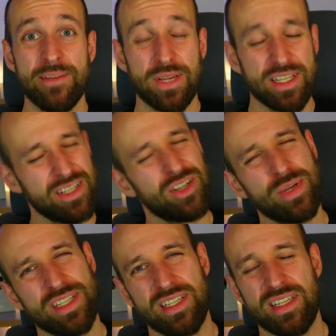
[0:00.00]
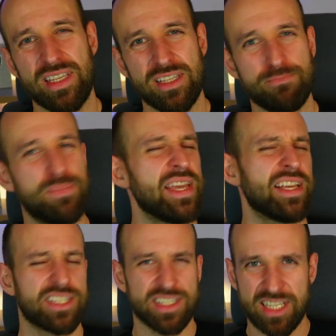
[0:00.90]
because you always see these
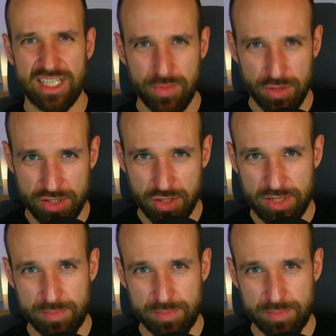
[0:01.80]
big successful stories,